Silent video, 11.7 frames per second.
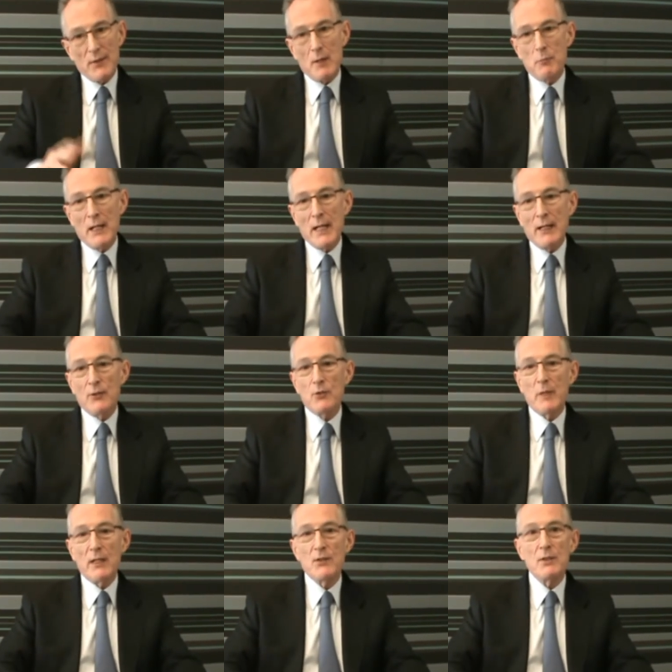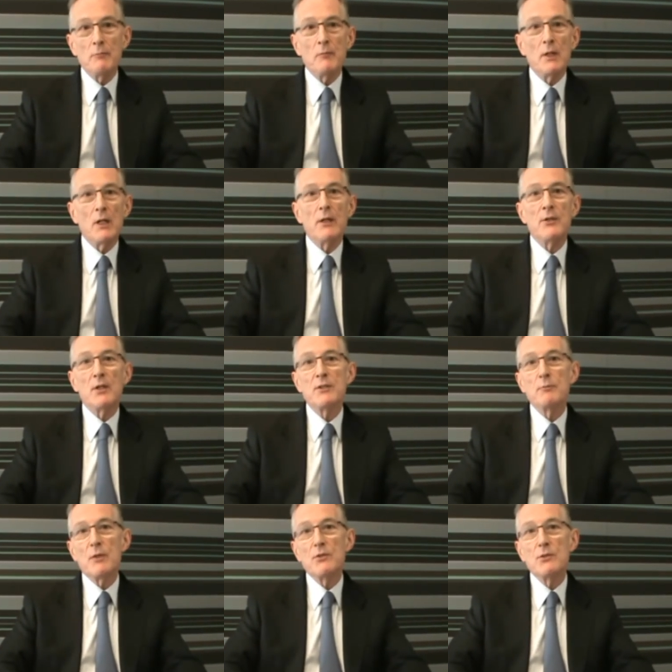I mean, they're planning to make some uh,
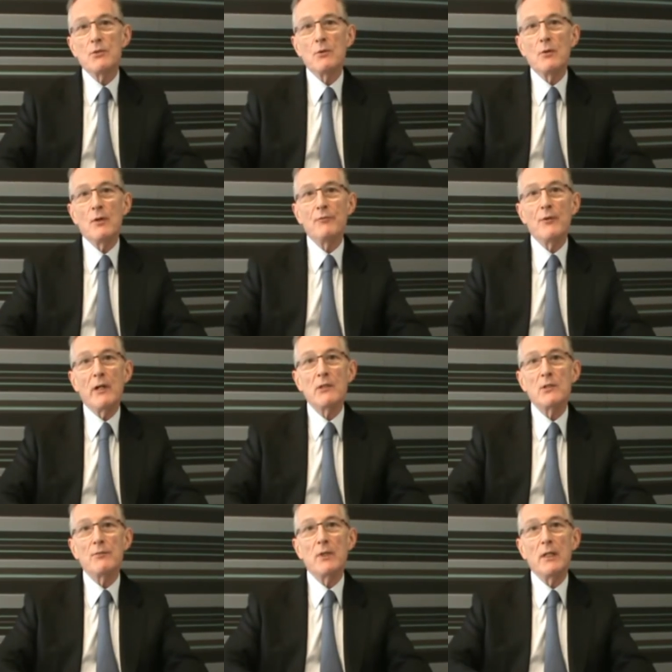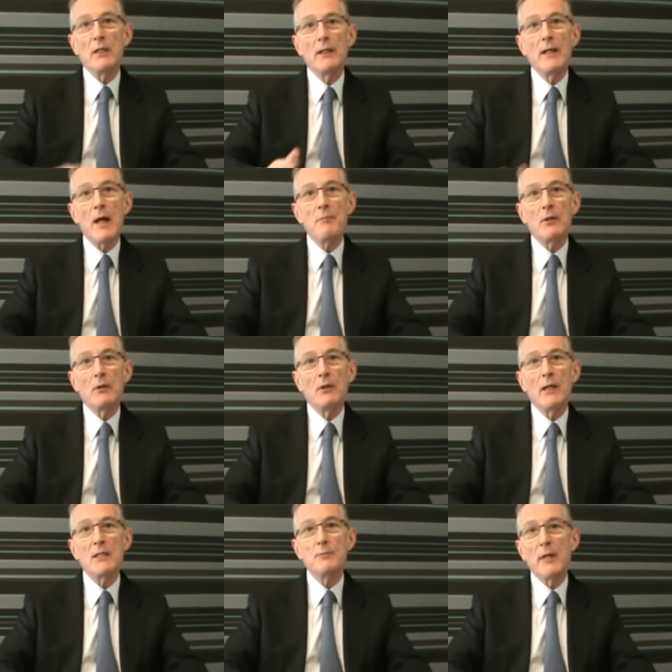adjustments to uh, various of the
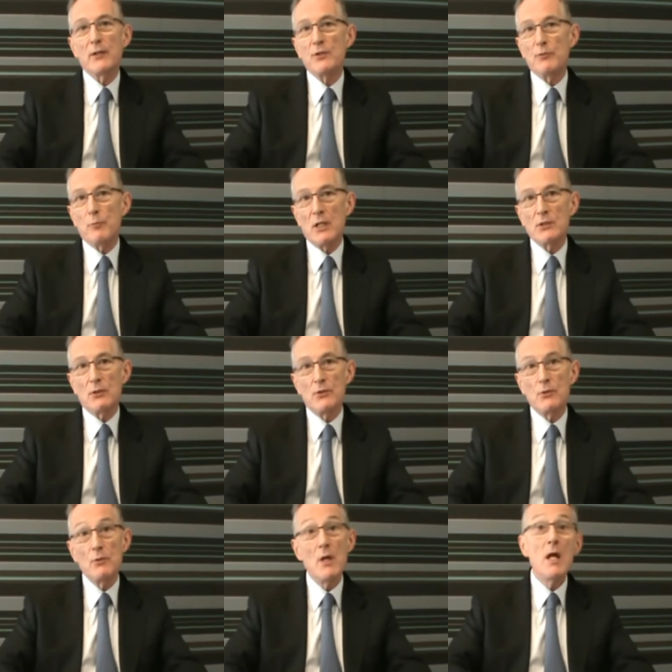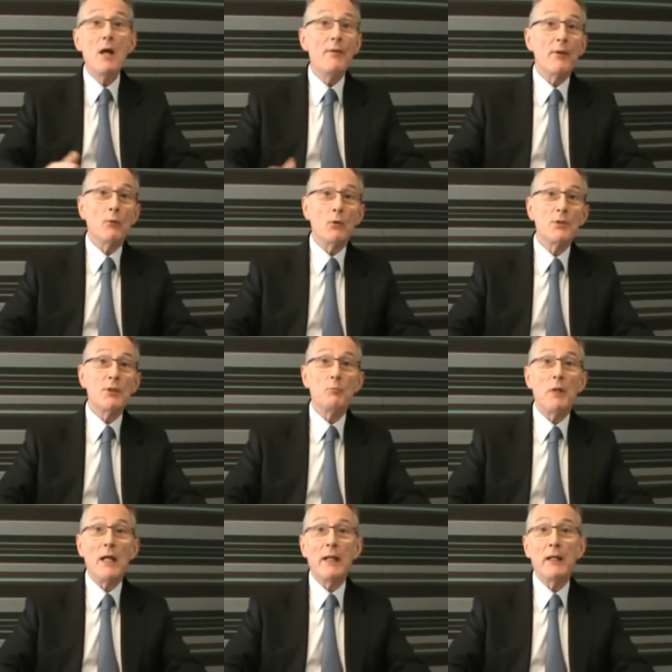capital aspects of Basel II. They're
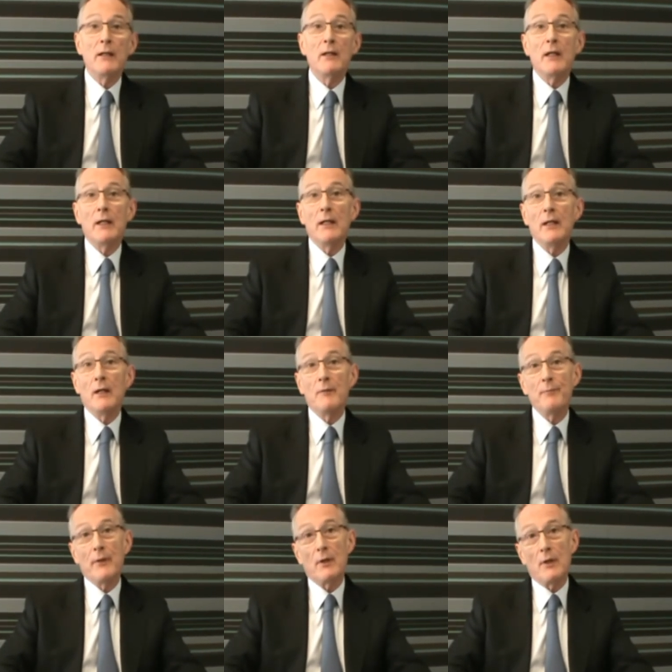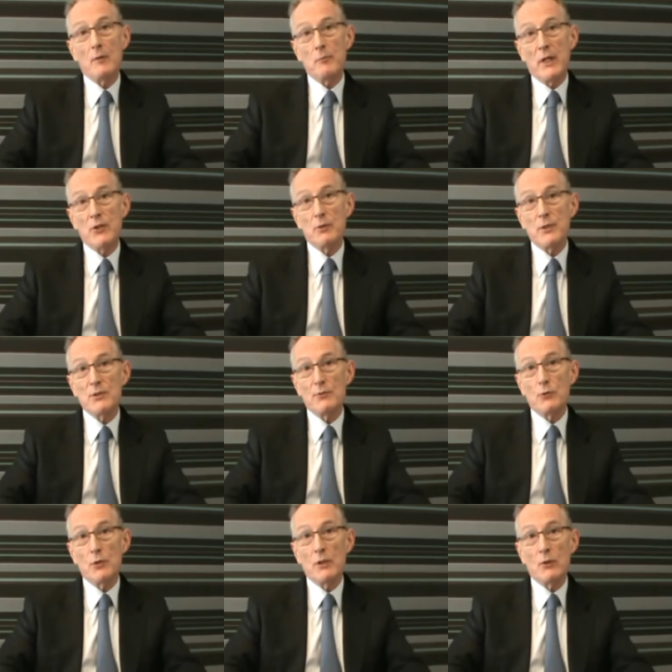also planning a, uh, a major
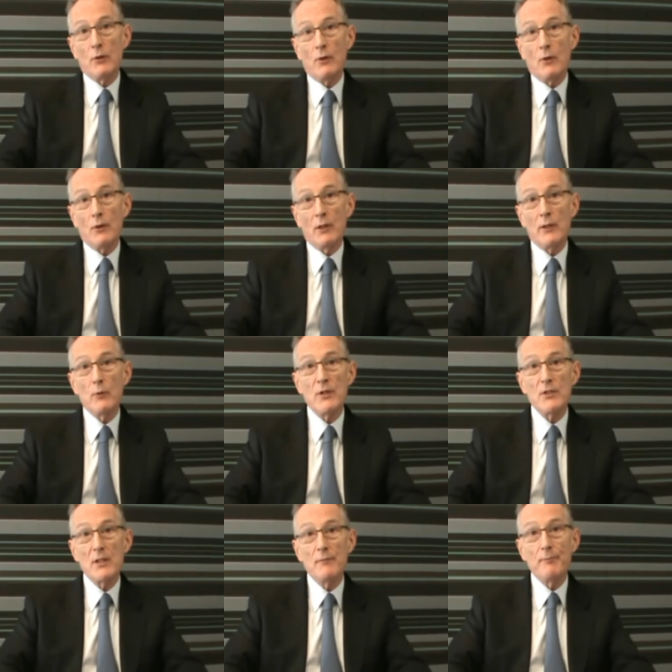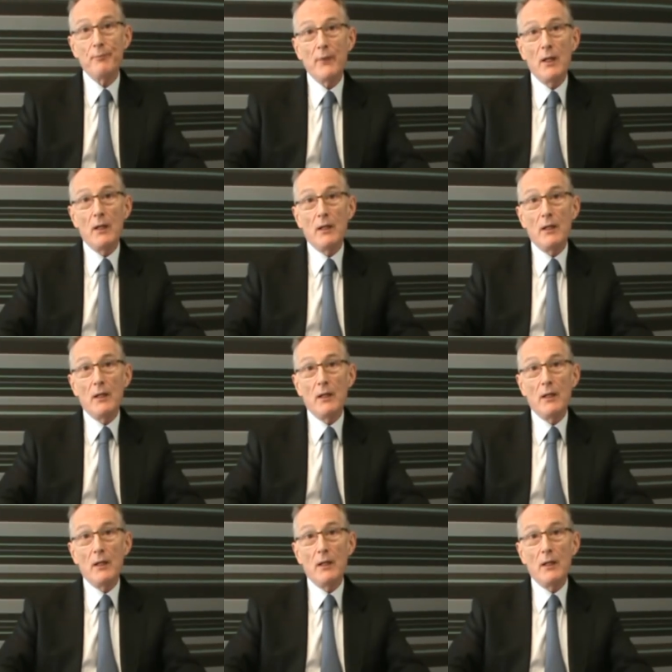piece of work on, on liquidity.